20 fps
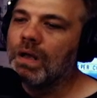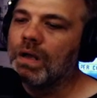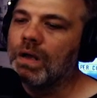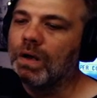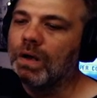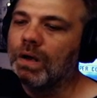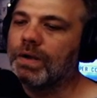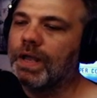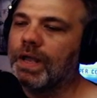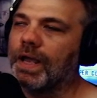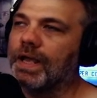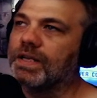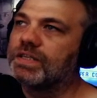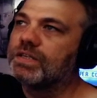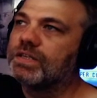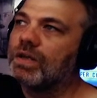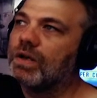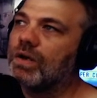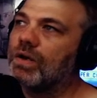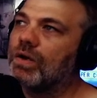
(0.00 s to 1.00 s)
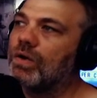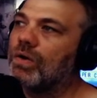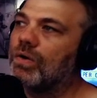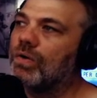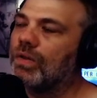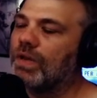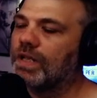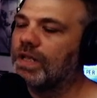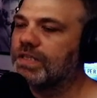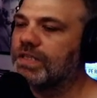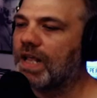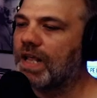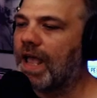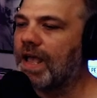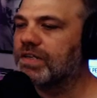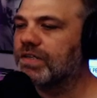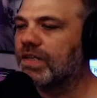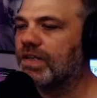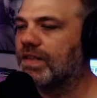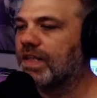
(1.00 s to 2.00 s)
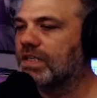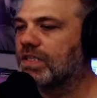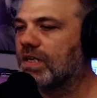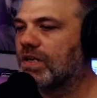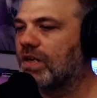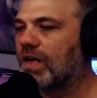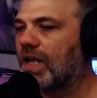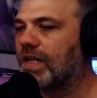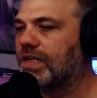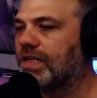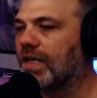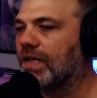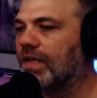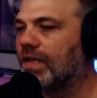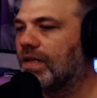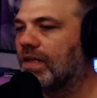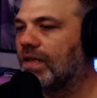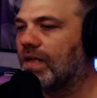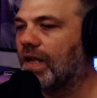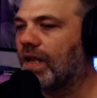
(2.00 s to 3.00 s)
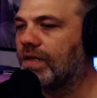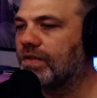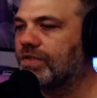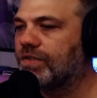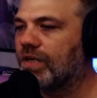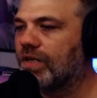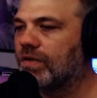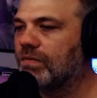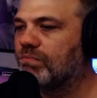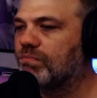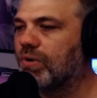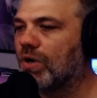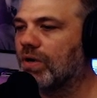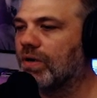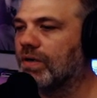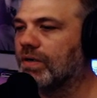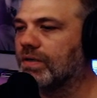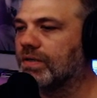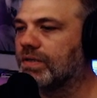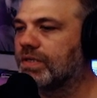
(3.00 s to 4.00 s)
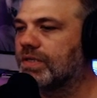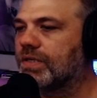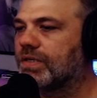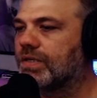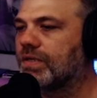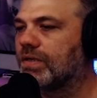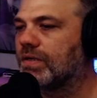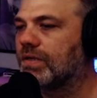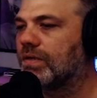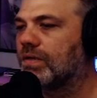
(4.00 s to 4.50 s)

Okay, so that's a good idea. Ancient birds.